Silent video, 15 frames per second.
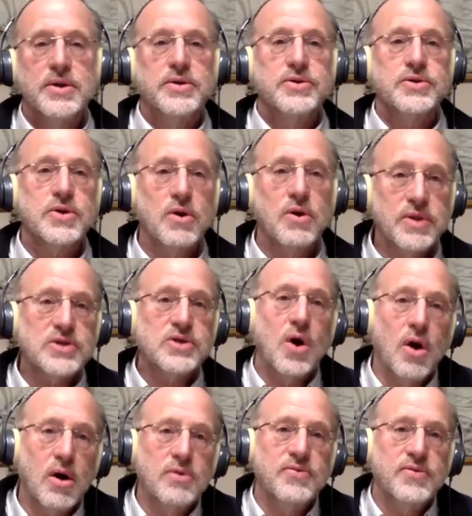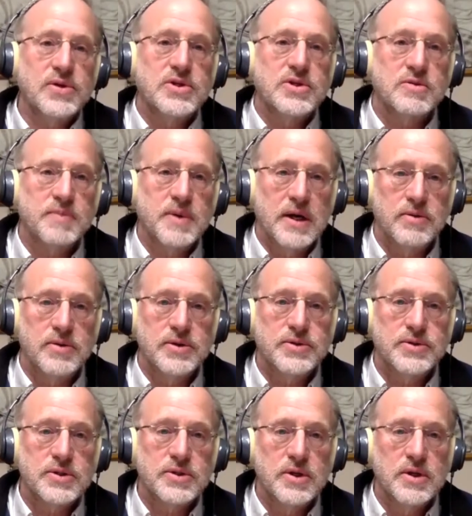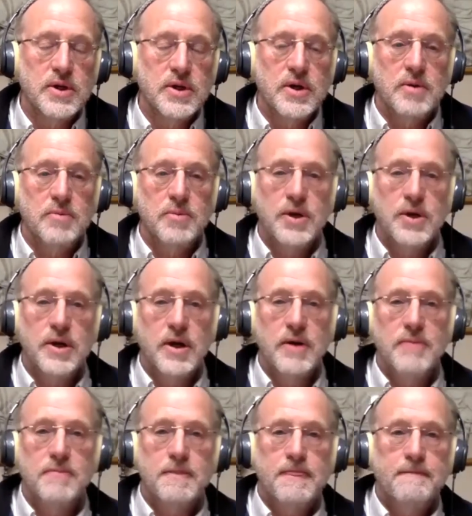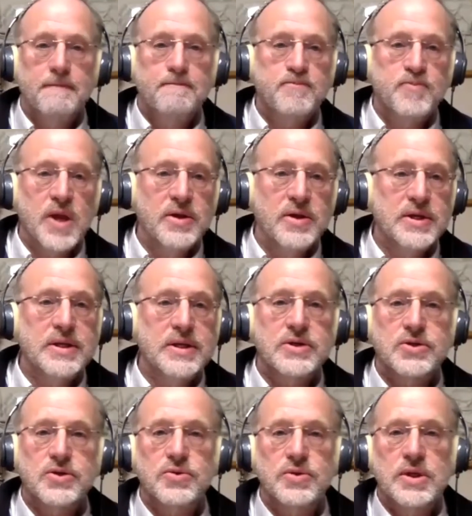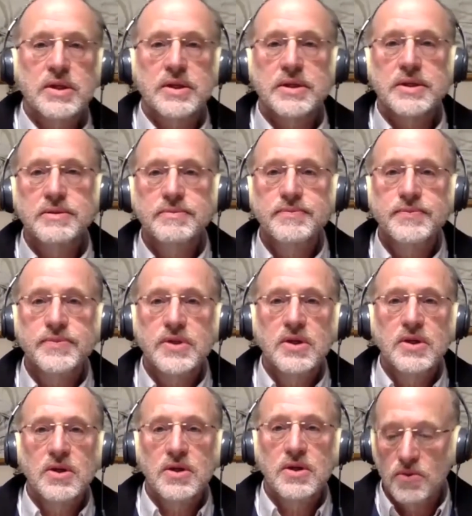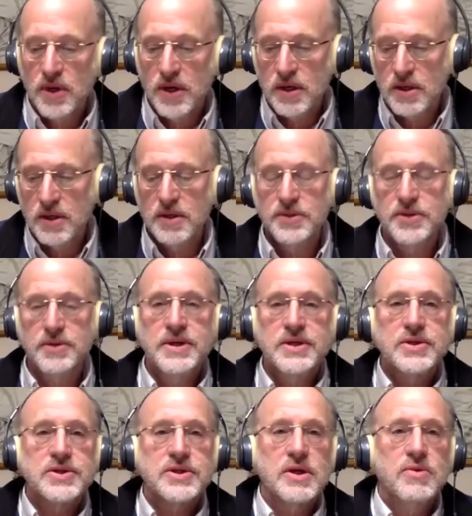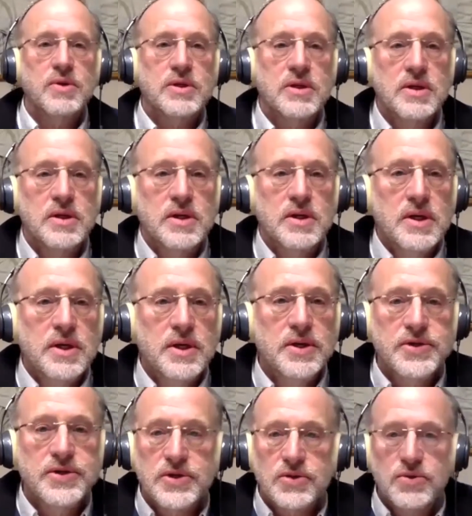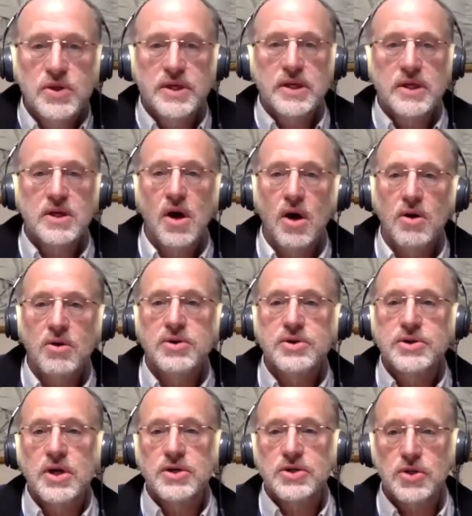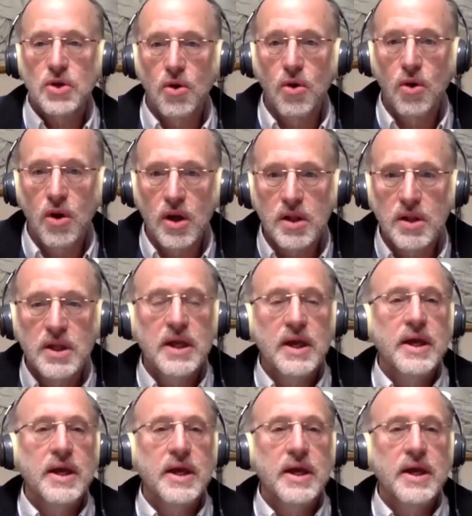So that's hard for us as parents. But I think that's really what the message I wanted to just really encourage us all.